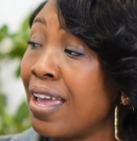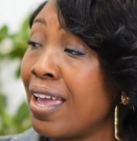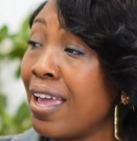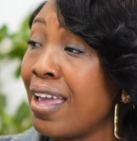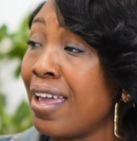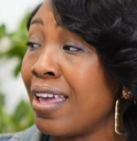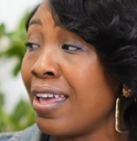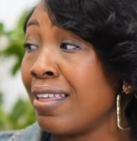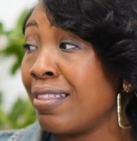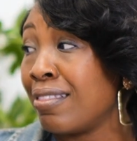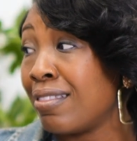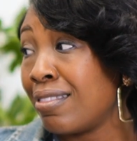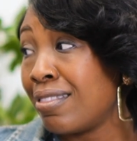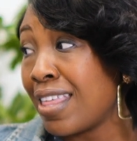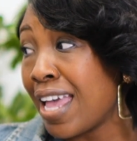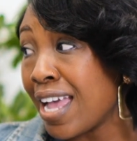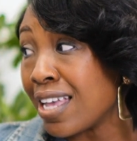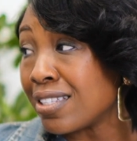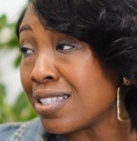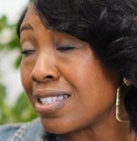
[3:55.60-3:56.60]
And
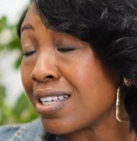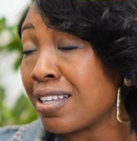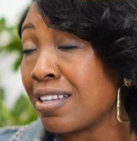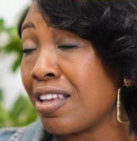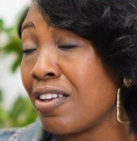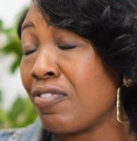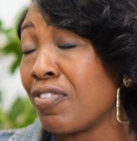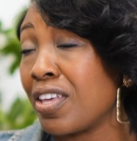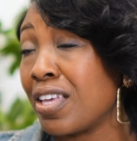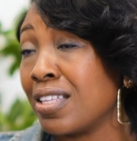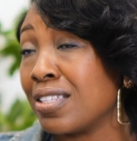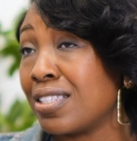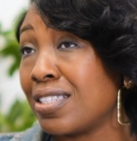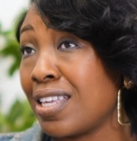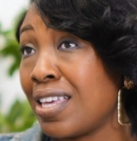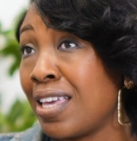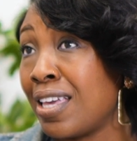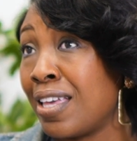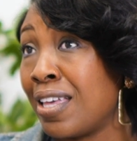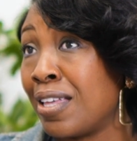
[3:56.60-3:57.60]
that significance
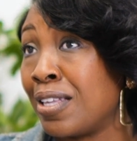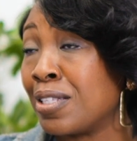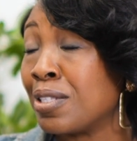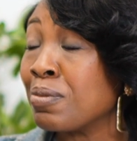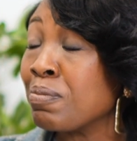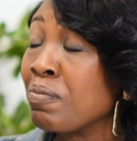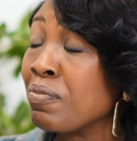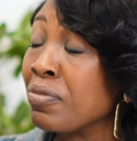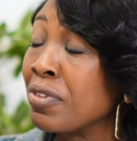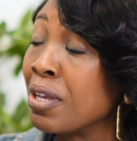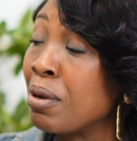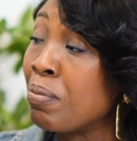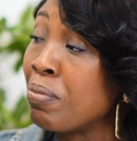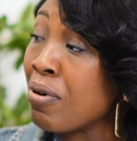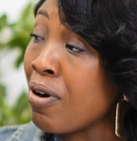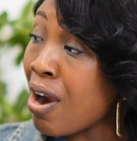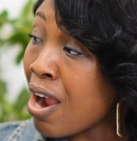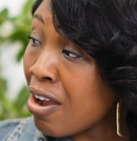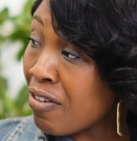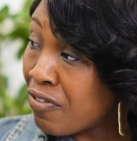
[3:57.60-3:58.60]
is
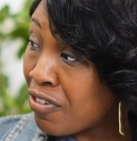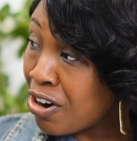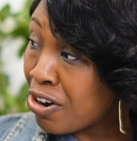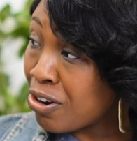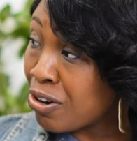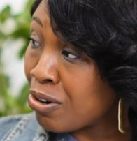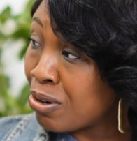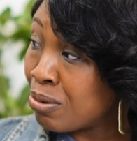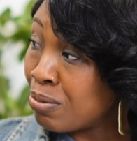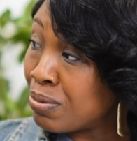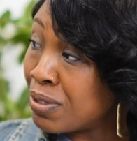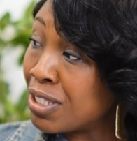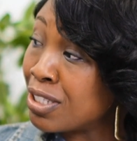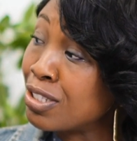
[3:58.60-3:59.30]
Proverbs